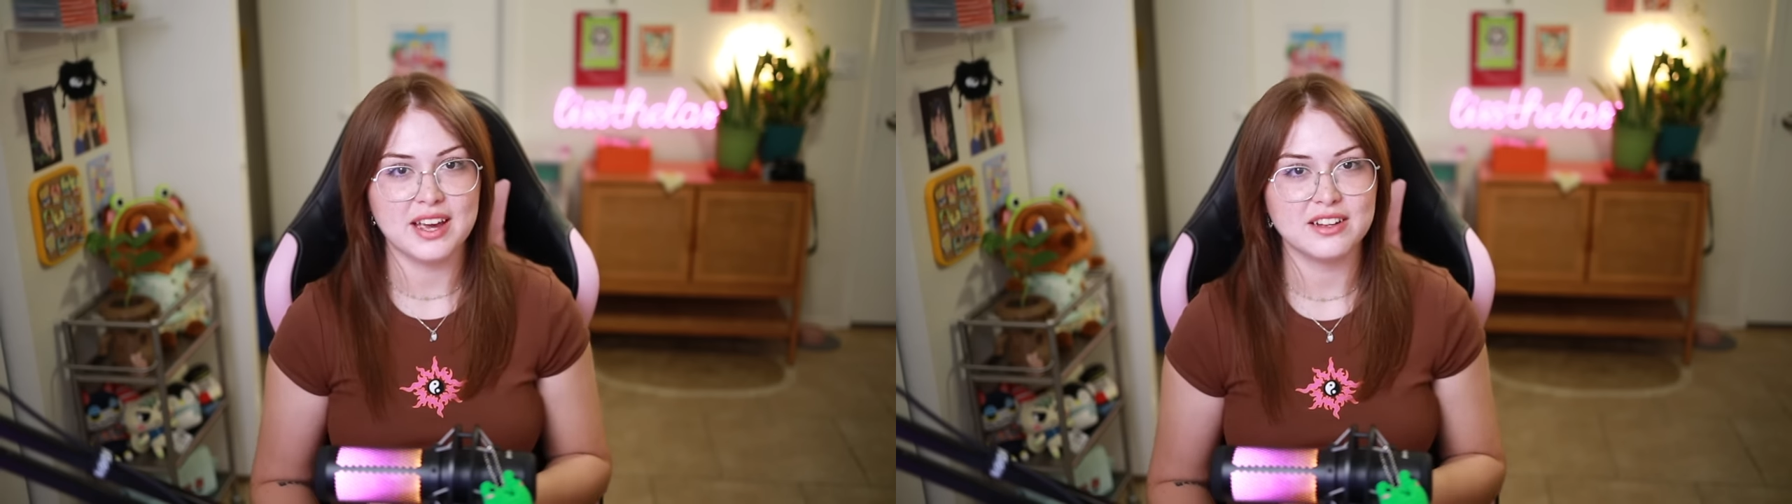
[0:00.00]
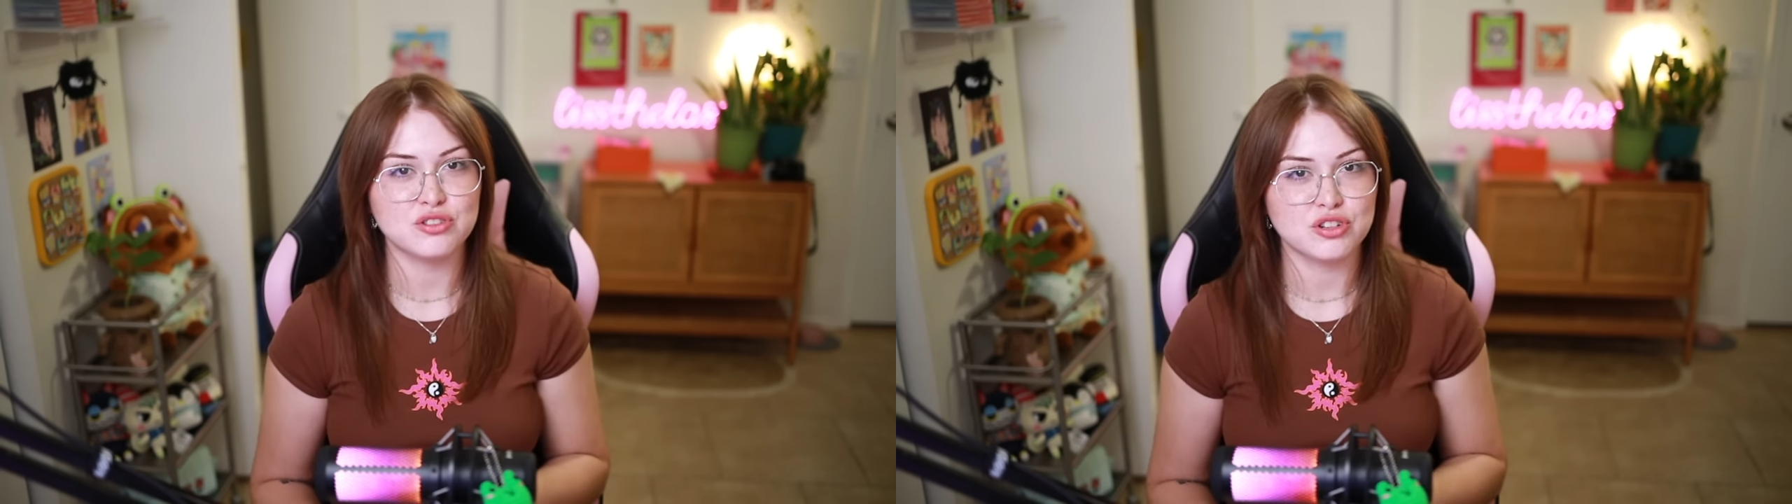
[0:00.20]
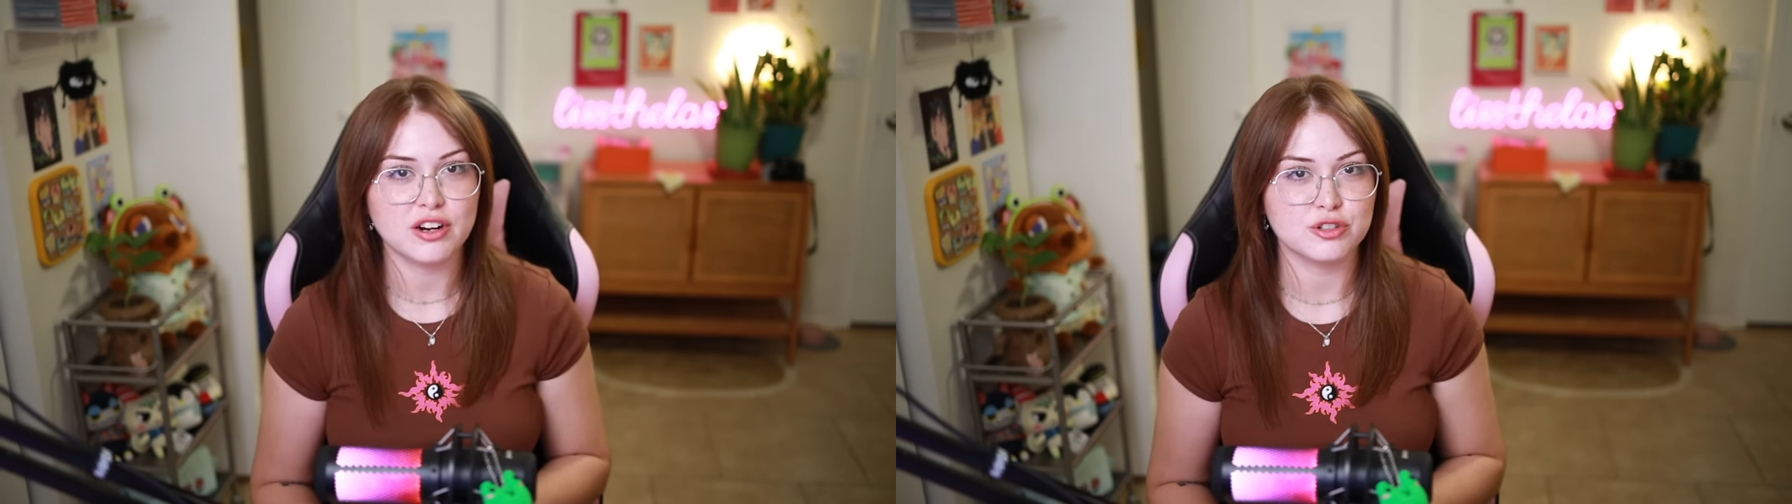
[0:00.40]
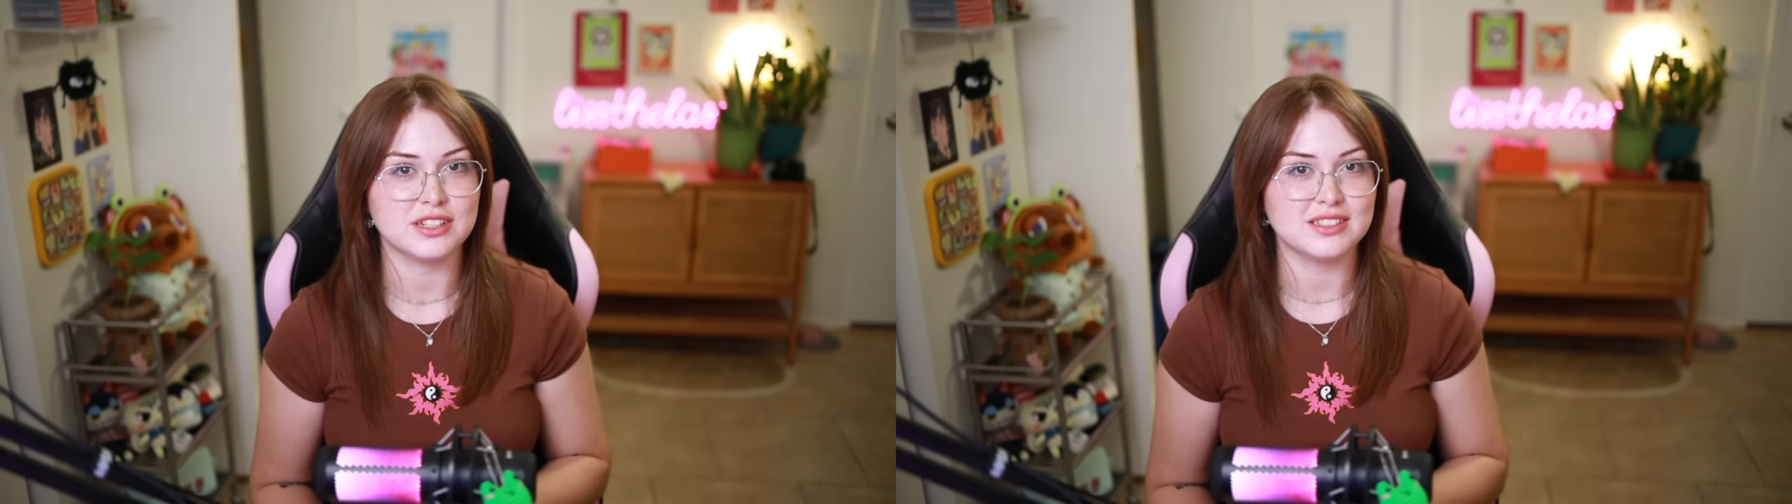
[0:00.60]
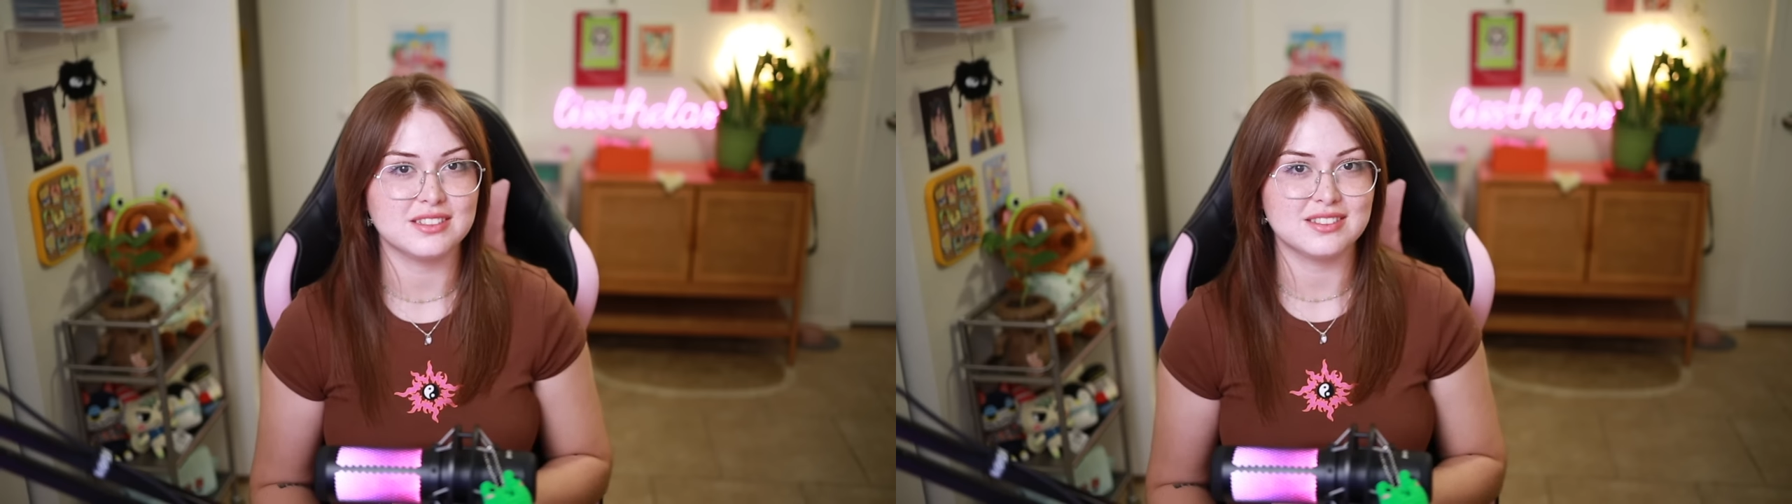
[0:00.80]
get star
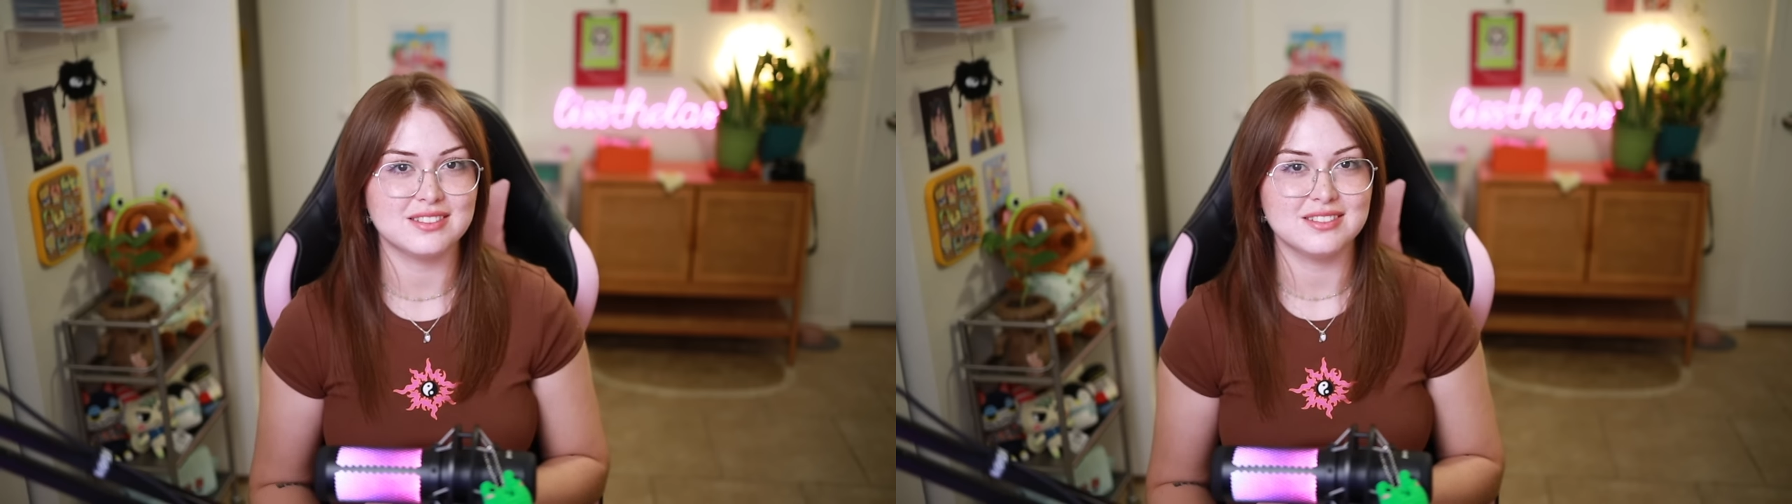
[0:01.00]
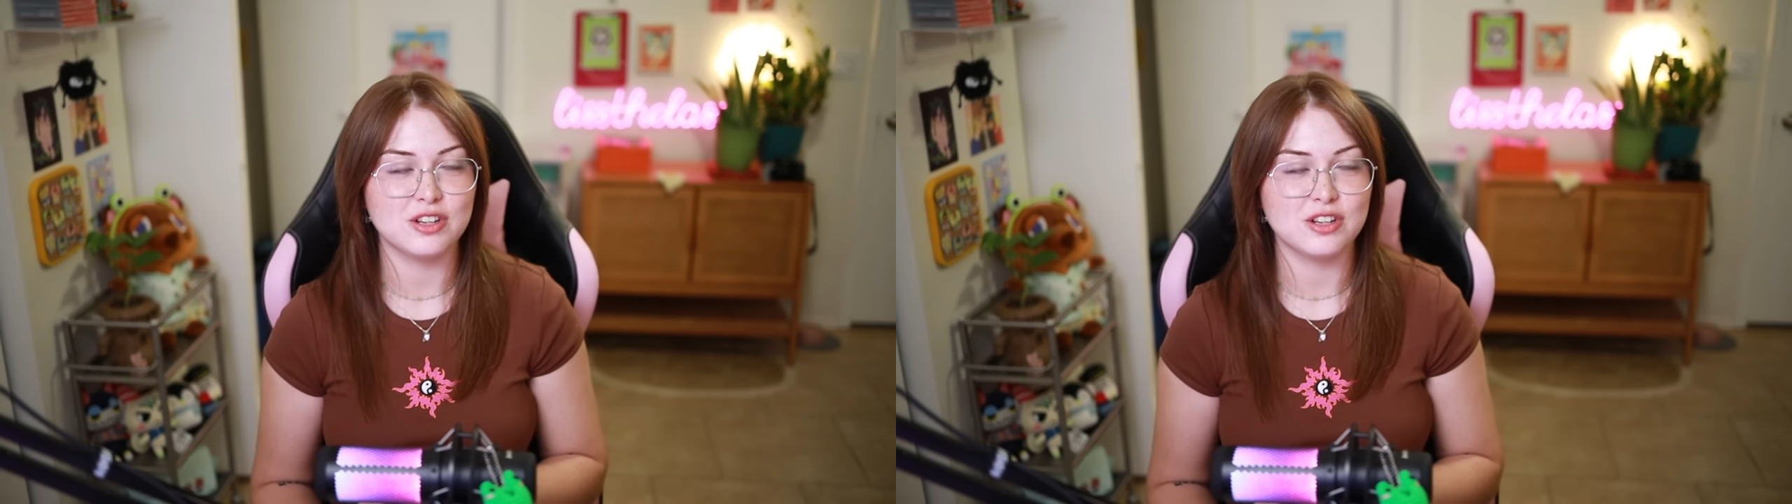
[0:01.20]
trees.